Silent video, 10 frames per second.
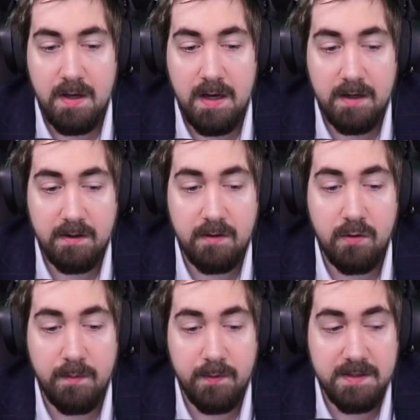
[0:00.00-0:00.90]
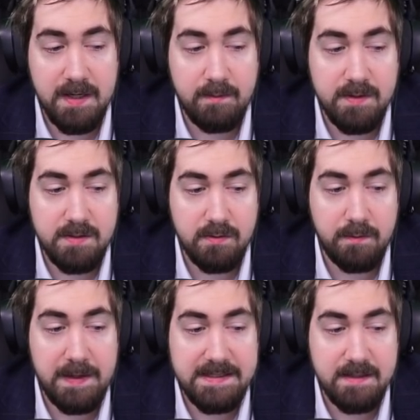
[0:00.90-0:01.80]
How do you incorporate timeless dual
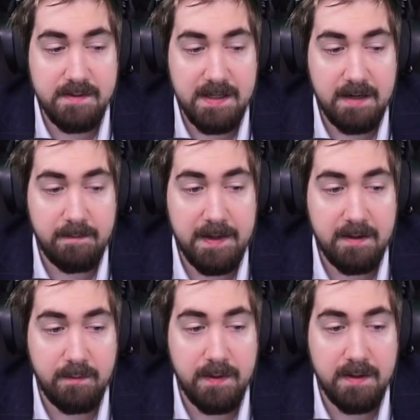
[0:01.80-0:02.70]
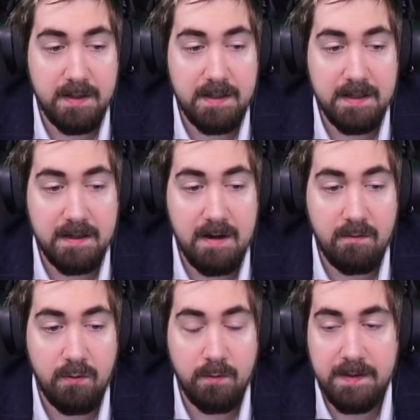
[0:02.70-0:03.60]
passives in Path of Building? Can I now
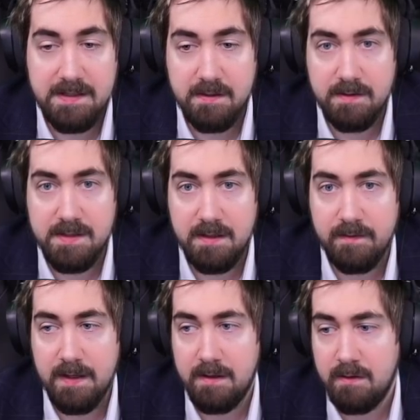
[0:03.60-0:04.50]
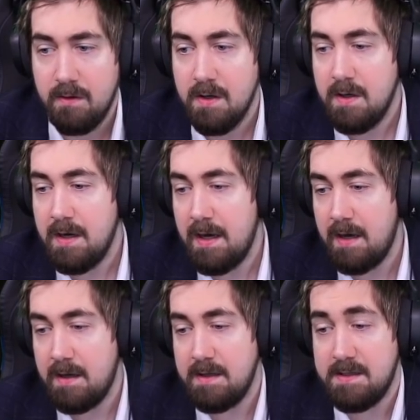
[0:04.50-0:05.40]
roll based on the seed value?
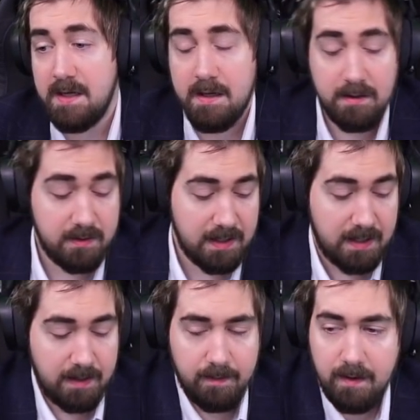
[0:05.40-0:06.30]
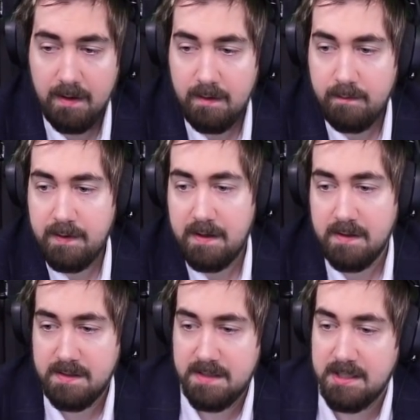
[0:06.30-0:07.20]
Let's take a look at it,
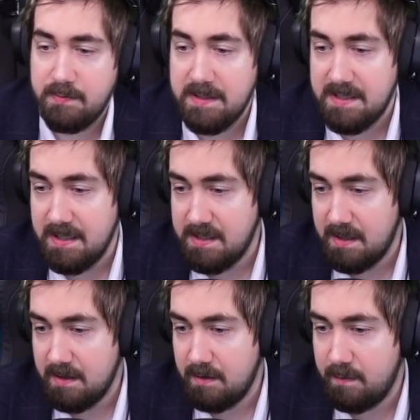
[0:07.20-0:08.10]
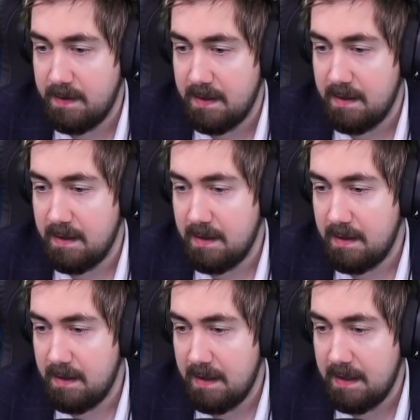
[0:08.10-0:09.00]
because that's been changing a little bit,
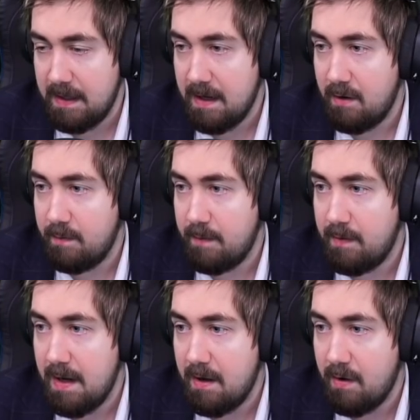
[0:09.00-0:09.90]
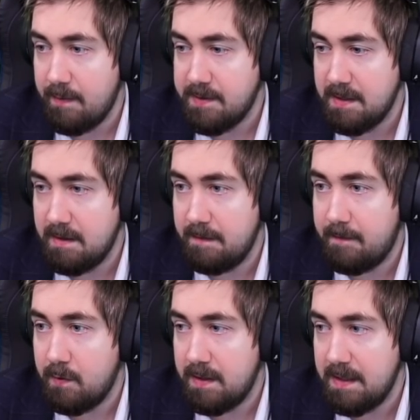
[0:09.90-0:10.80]
and I can't remember how updated the
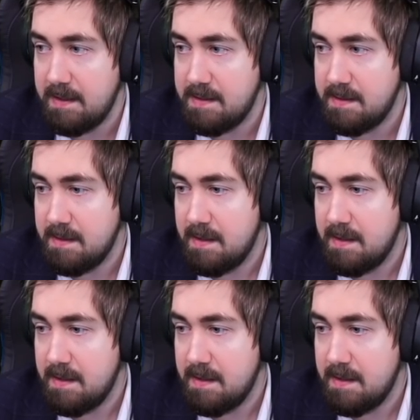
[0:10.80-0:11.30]
fork is.